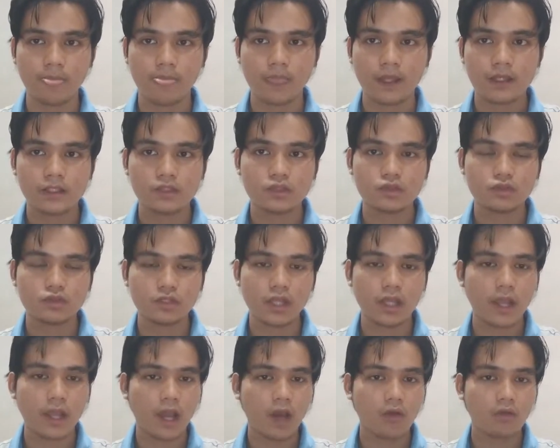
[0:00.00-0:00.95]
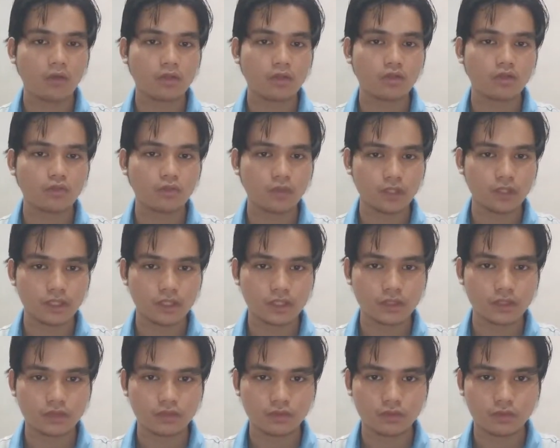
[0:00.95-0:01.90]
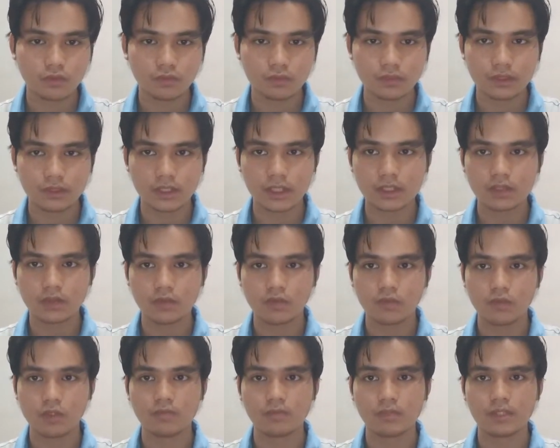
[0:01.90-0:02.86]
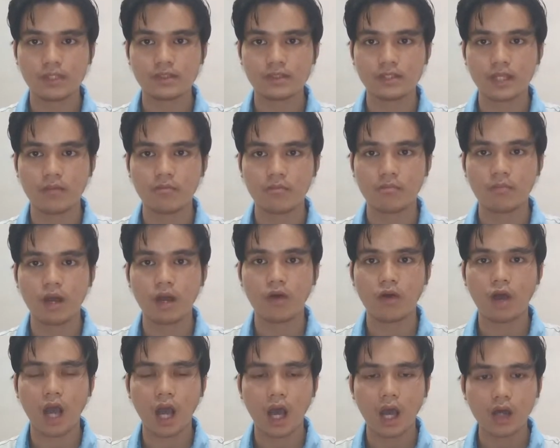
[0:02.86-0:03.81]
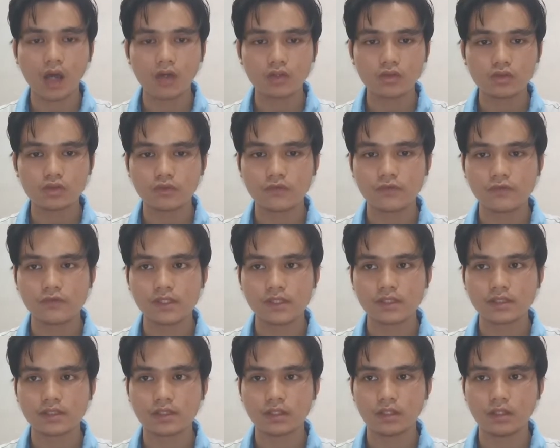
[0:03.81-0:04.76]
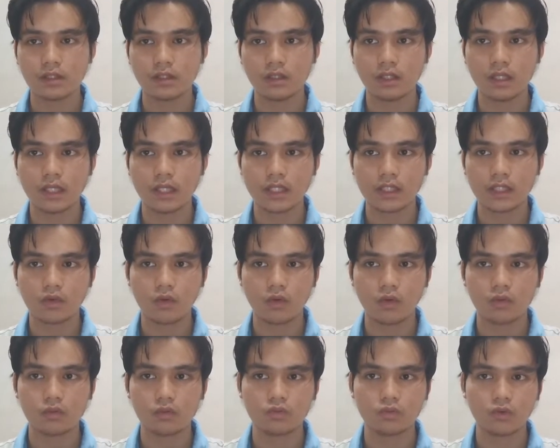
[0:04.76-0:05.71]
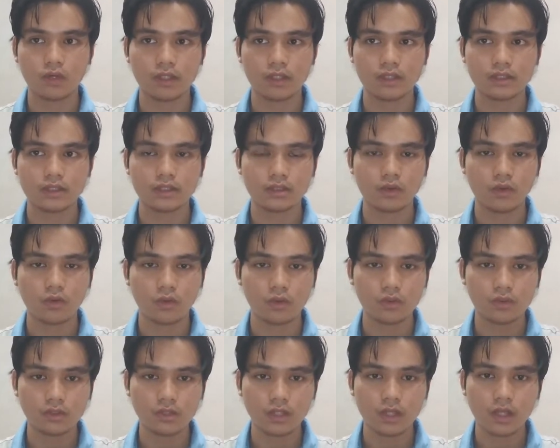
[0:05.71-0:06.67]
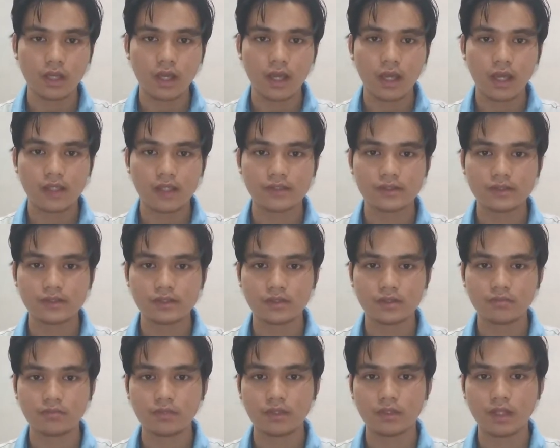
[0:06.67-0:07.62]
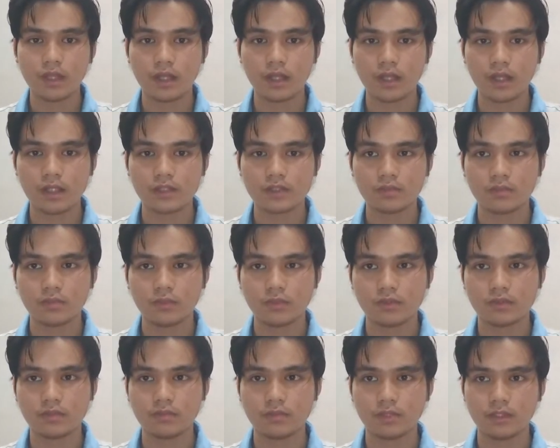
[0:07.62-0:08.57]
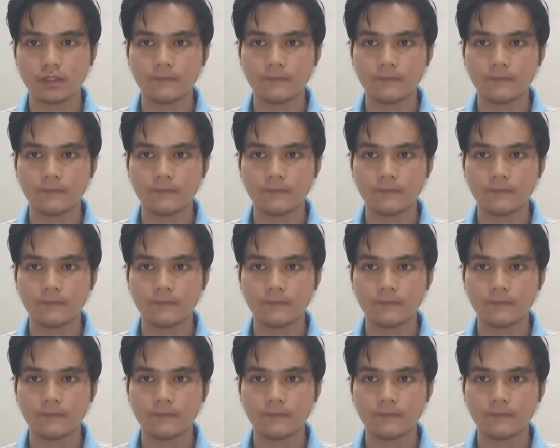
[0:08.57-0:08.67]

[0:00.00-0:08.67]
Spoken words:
Today our group, which is group 6, will present about how to fix a leak hole water hose as simple as possible.